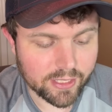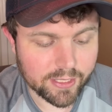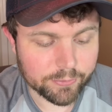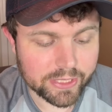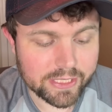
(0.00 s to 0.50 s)

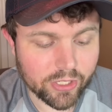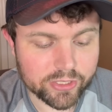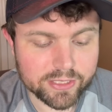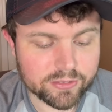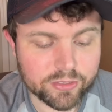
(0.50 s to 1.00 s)
Um, the
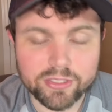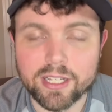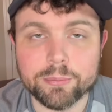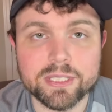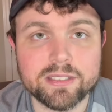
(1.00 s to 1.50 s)
Nuggets could
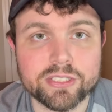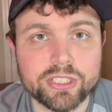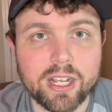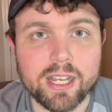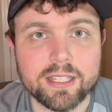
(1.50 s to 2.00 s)
not miss a
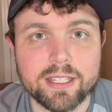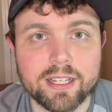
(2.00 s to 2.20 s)
shot.